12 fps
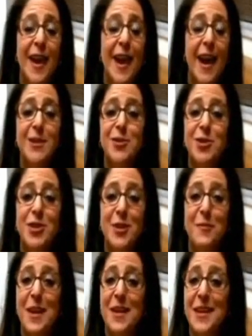Hydrogen
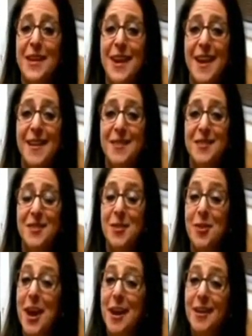and methane gases
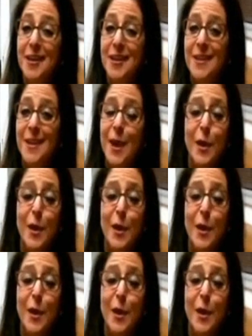are added.